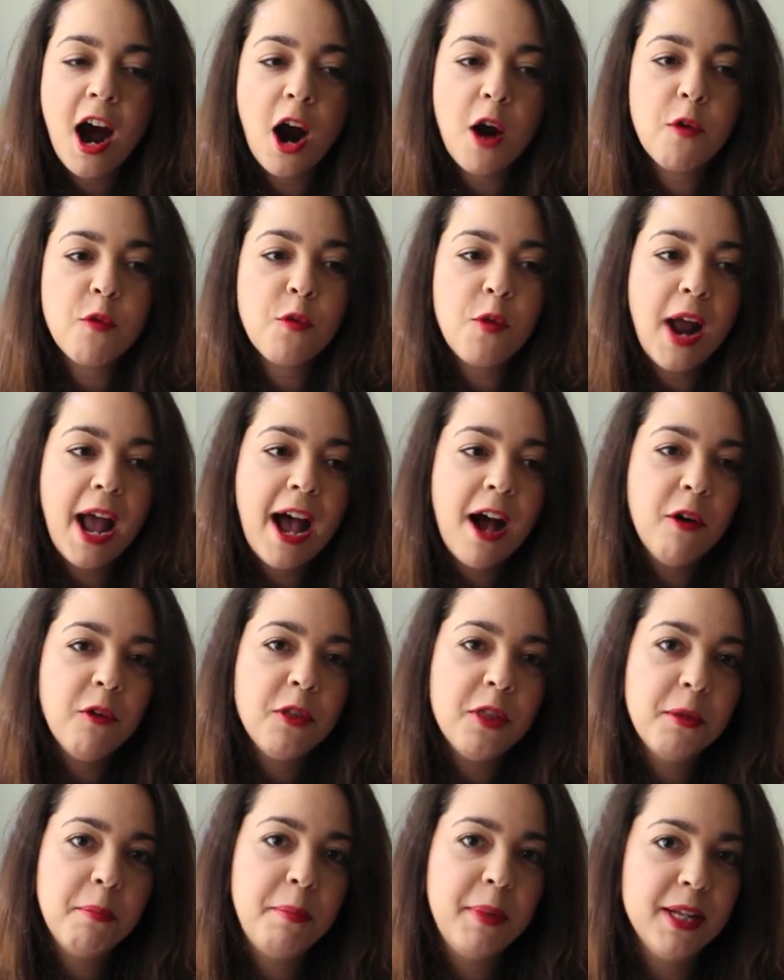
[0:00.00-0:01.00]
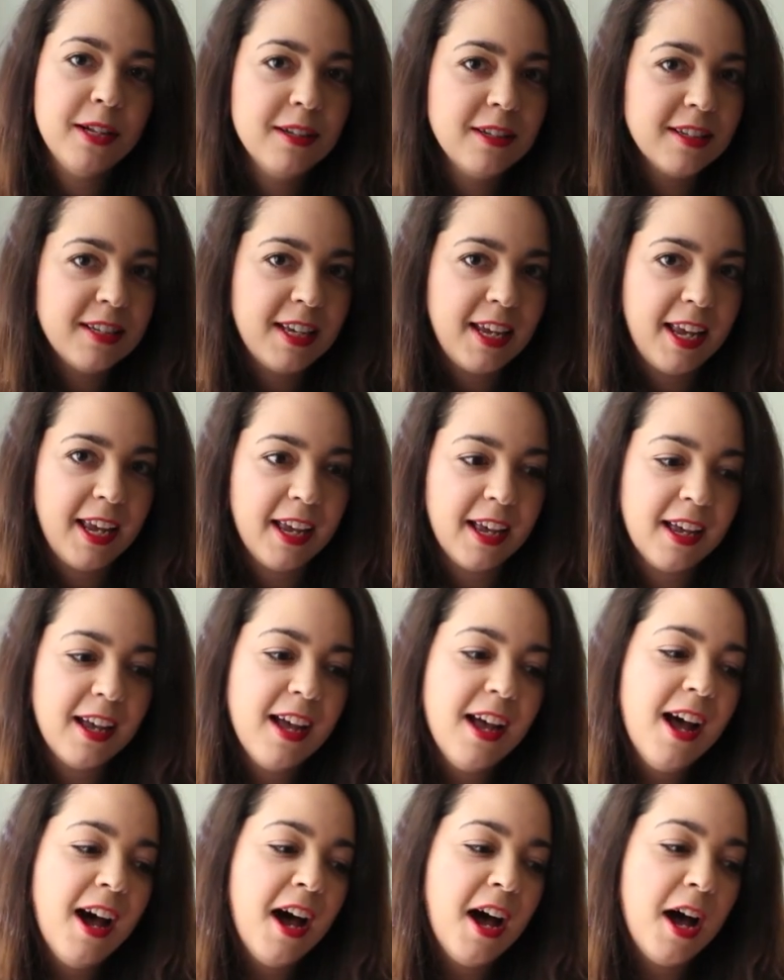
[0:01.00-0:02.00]
around the building,
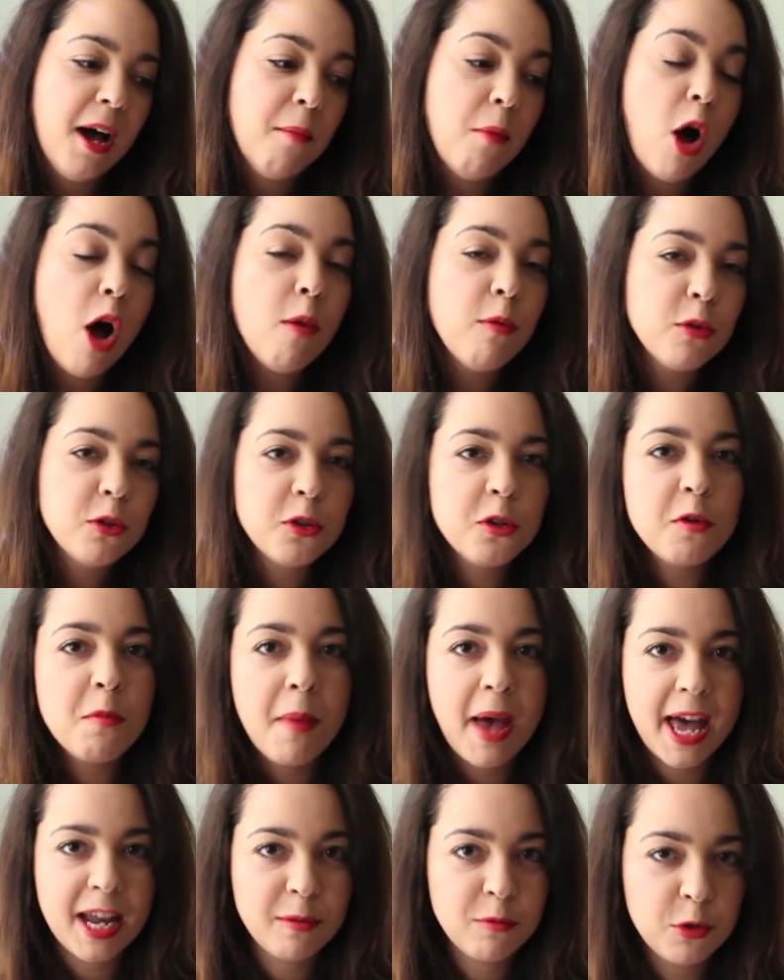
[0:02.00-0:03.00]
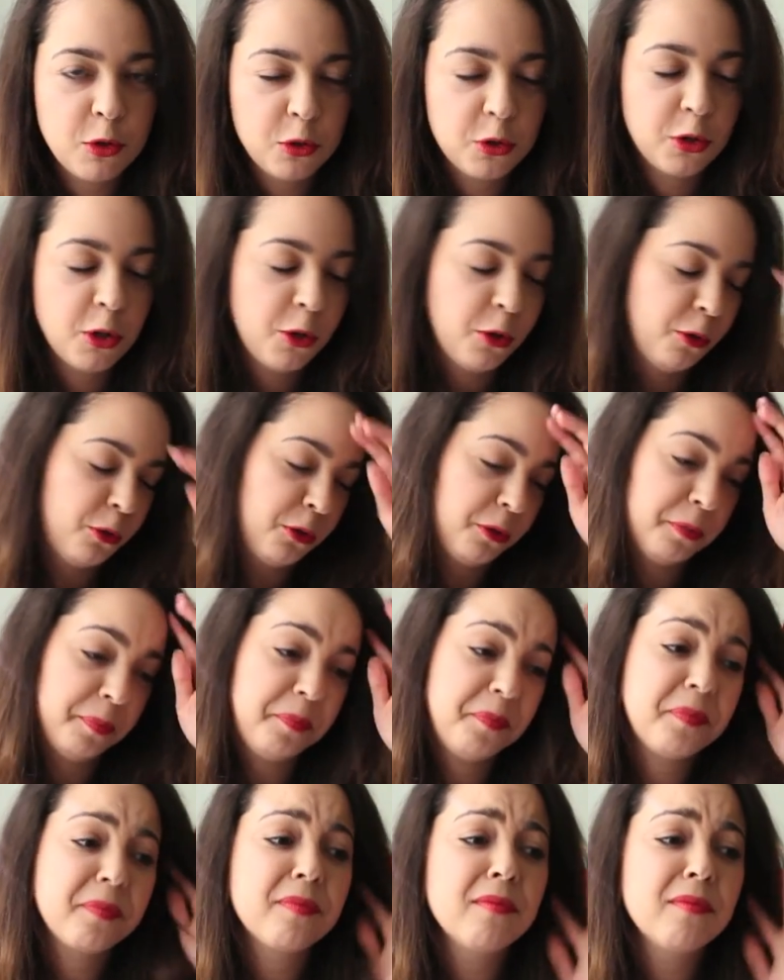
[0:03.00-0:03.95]
almost to Madame Tussauds.